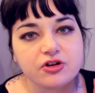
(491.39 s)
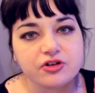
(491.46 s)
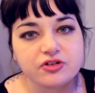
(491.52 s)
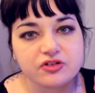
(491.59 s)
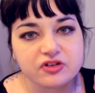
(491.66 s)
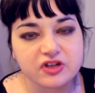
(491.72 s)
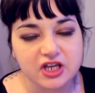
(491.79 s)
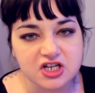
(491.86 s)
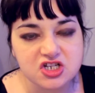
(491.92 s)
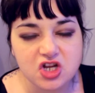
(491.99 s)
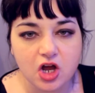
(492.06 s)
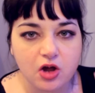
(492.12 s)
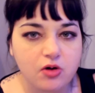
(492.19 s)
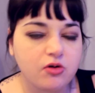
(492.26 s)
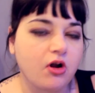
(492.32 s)
skin
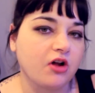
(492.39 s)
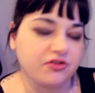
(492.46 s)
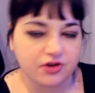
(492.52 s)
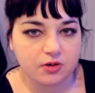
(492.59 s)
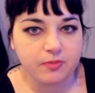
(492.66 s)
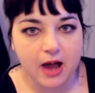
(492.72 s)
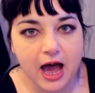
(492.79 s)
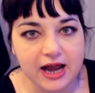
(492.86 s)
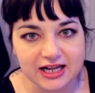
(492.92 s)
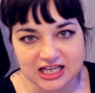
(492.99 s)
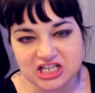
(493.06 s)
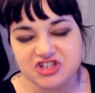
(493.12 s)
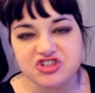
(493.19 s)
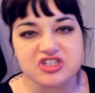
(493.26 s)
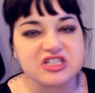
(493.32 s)
tone on your
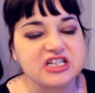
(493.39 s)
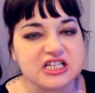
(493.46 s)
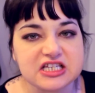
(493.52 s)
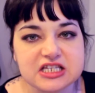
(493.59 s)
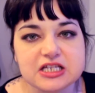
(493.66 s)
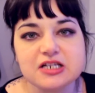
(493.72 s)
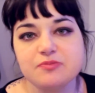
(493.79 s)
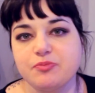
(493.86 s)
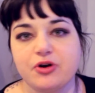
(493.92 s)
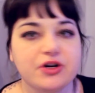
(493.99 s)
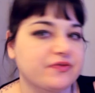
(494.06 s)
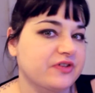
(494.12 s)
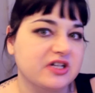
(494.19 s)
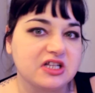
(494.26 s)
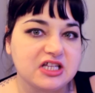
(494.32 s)
body just isn't
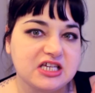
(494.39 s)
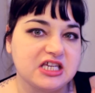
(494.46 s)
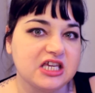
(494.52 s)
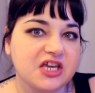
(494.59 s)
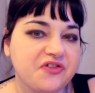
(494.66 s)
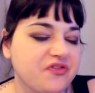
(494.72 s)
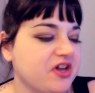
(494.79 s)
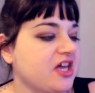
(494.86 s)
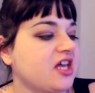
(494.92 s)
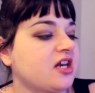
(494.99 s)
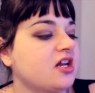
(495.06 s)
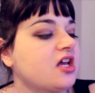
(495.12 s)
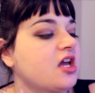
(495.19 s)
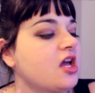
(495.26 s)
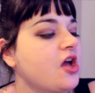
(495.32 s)
perfectly
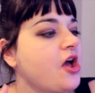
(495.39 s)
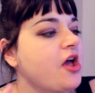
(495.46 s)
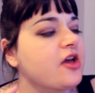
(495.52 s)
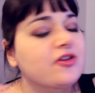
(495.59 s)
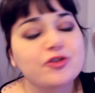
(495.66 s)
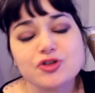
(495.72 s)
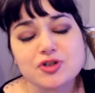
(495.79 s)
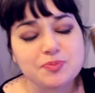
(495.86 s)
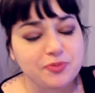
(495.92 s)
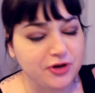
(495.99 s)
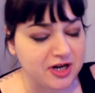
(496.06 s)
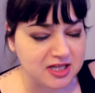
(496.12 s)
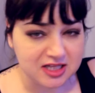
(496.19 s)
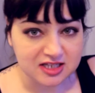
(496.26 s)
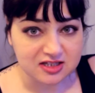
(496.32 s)
even,
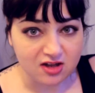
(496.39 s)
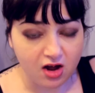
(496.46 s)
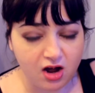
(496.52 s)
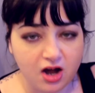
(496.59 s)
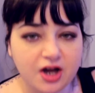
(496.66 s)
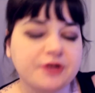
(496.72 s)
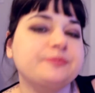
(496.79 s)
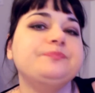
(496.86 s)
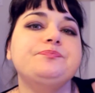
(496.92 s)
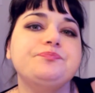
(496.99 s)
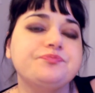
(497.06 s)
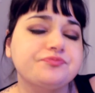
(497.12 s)
spray this on.